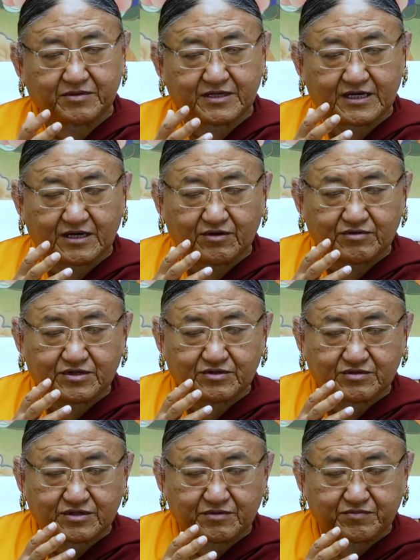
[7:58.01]
But
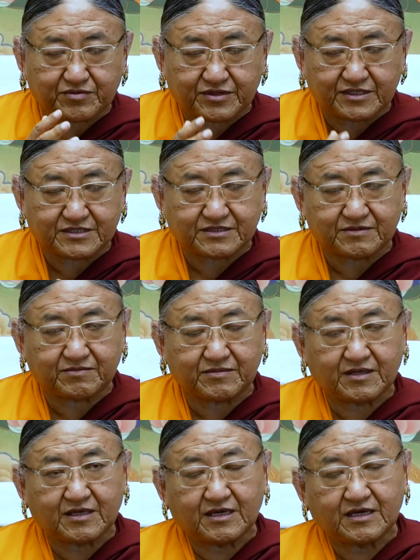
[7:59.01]
according to the Buddhism,